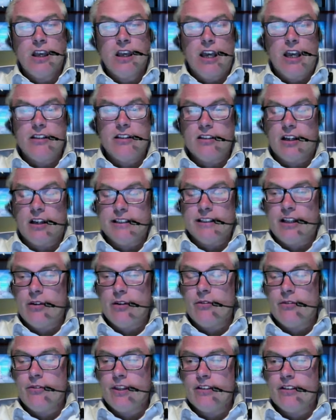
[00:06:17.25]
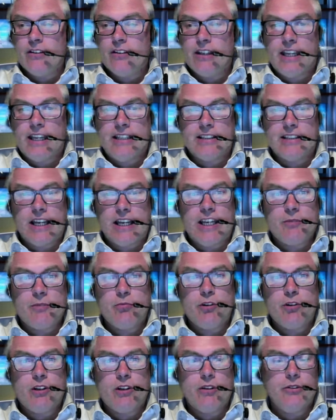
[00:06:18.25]
And I don't think that his age
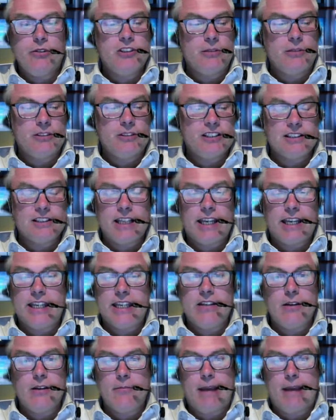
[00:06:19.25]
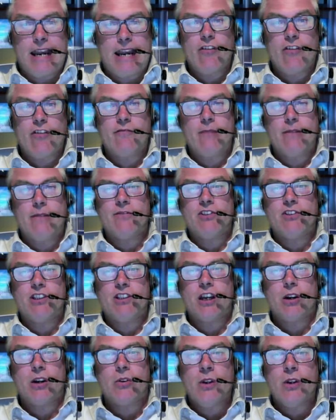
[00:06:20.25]
precludes him. As I say, a matter of months
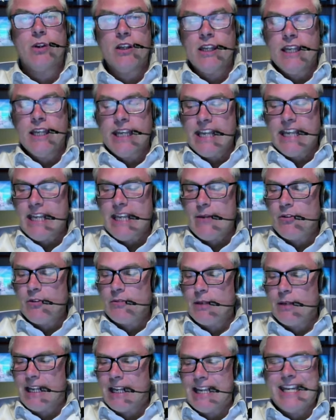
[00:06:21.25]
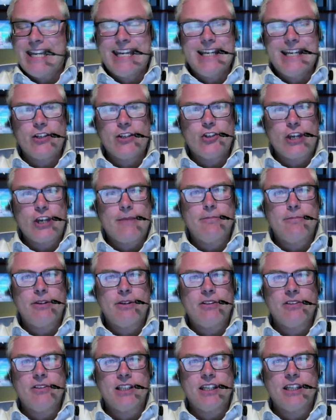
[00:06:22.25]
ago, he was playing in a
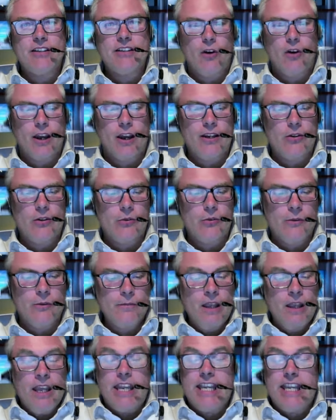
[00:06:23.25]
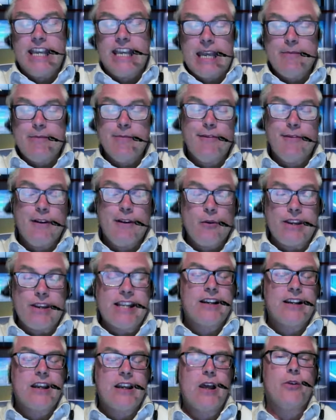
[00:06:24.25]
Champions League final. He came very
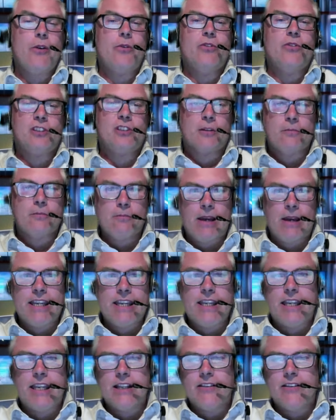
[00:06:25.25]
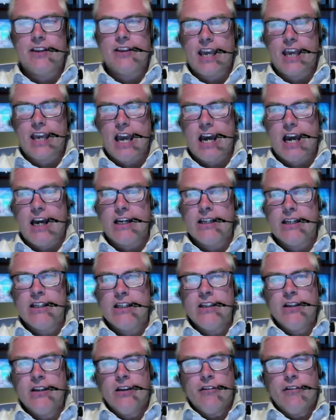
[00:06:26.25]
close to making the cut
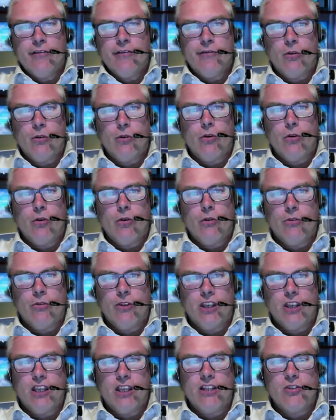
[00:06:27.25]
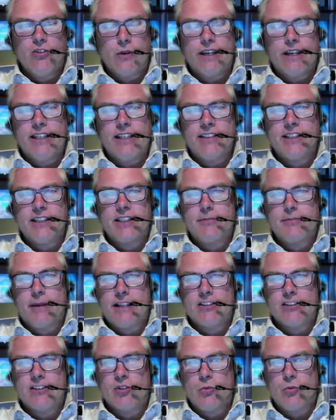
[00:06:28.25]
for the
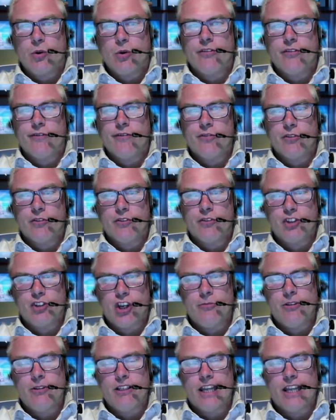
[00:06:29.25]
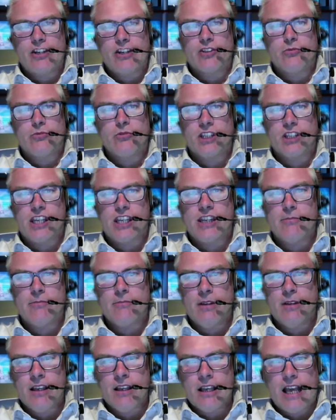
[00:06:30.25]
26-man squad for the German national team
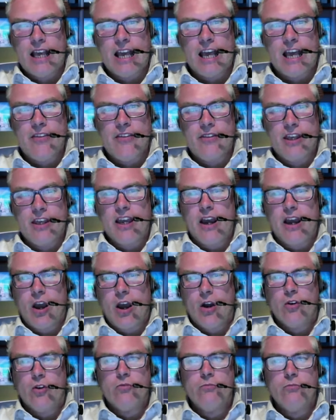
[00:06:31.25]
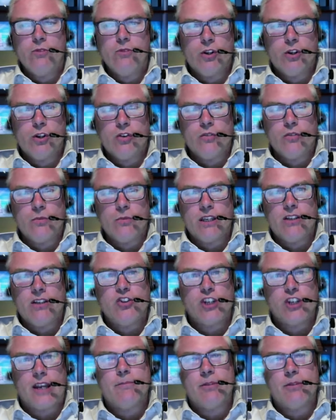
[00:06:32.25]
at their home European
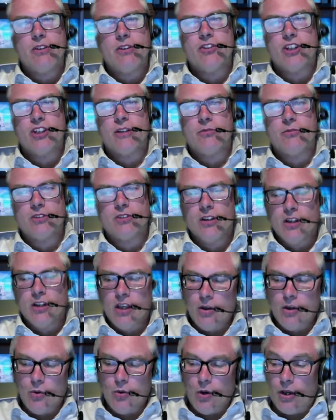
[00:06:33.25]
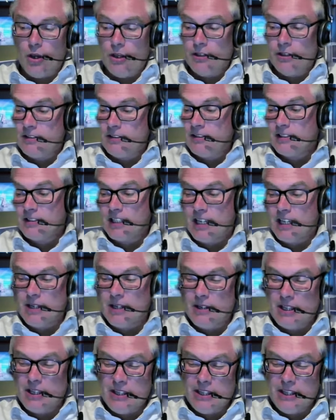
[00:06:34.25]
Championships. And
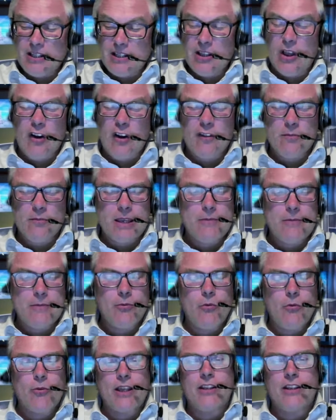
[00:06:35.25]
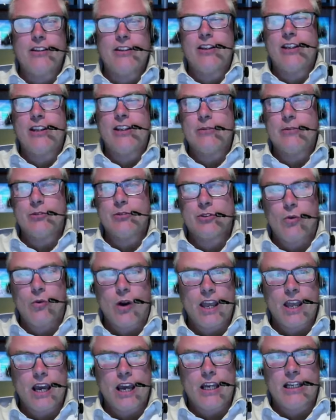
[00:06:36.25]
a lot of people think that he was
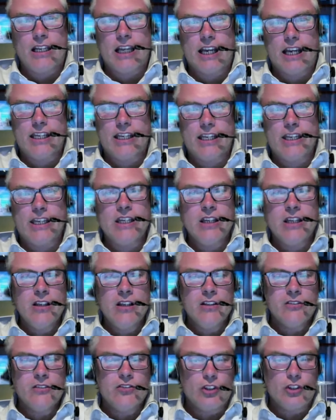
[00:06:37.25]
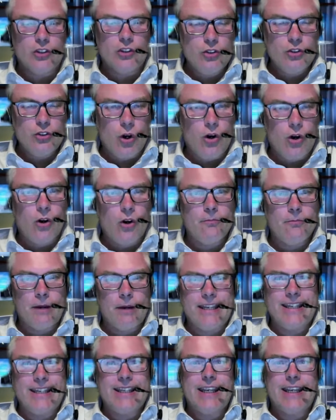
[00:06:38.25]
quite unlucky to not
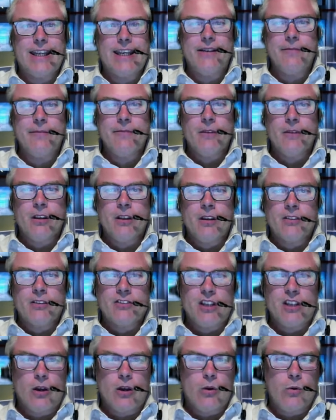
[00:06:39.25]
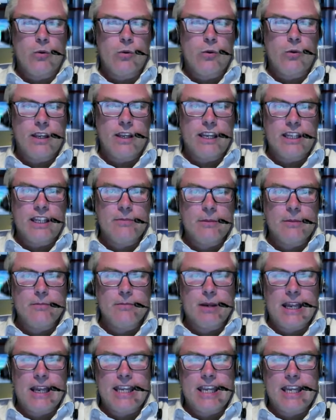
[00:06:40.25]
make it. So he's been
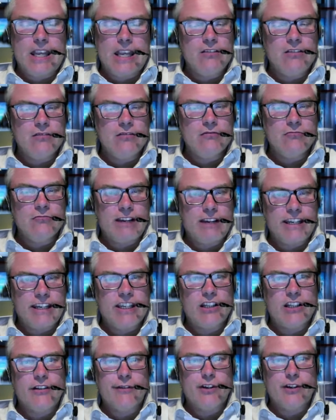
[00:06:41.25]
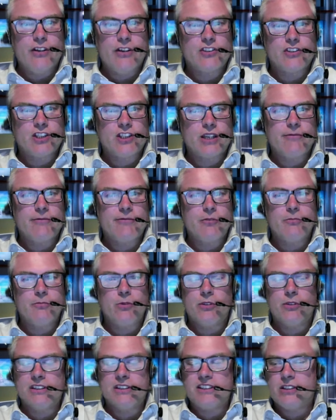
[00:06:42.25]
playing regular first-team
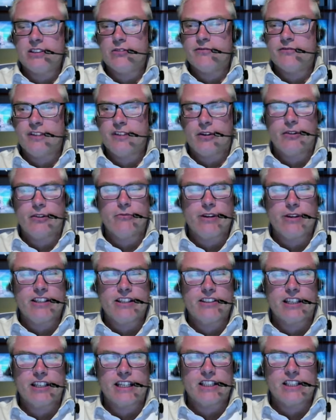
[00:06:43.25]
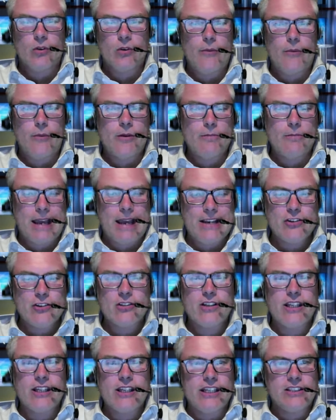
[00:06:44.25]
football until very recently. So I would imagine
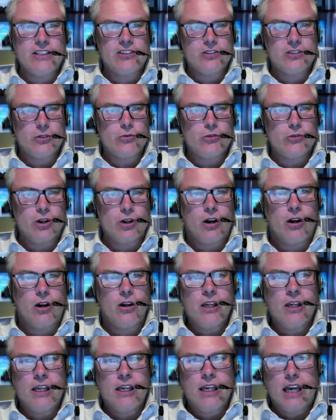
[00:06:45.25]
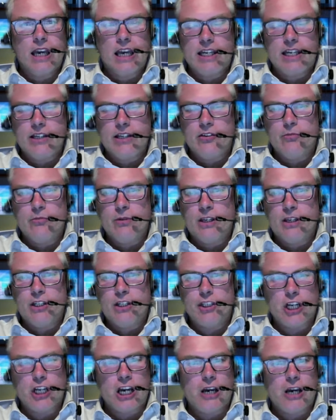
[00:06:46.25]
that he's still got a little bit of
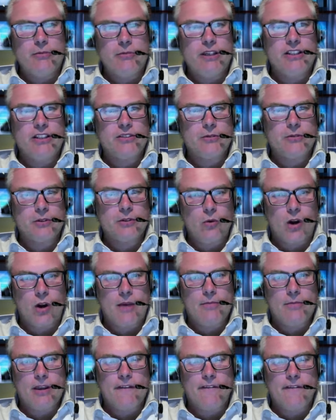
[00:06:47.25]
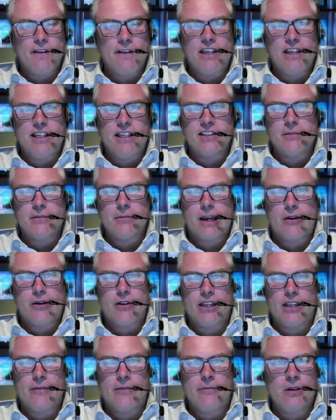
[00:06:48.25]
sharpness or quite a bit of fitness about
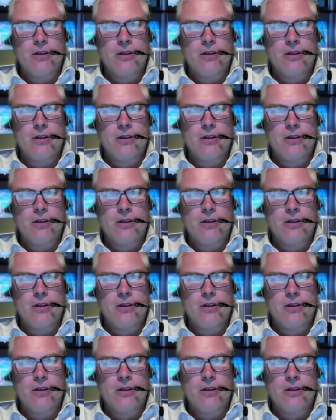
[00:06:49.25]
him.